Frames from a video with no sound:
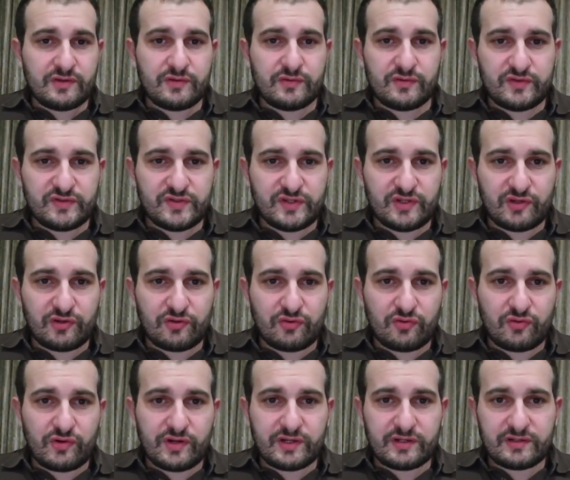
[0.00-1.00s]

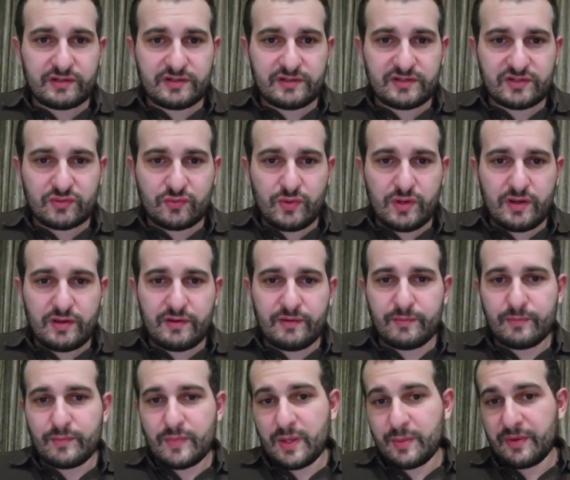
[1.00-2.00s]
securing this square,
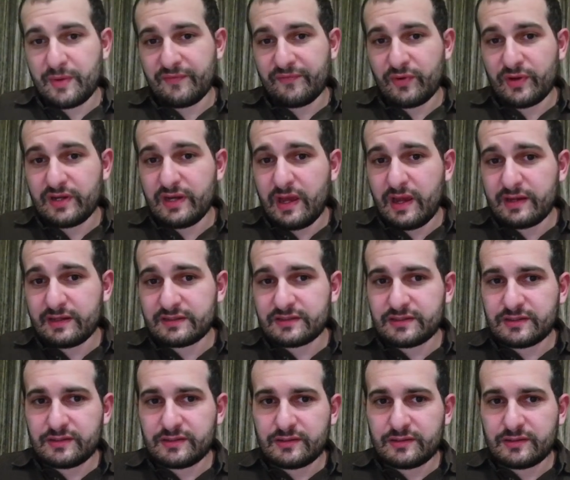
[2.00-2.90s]
maybe for a knight,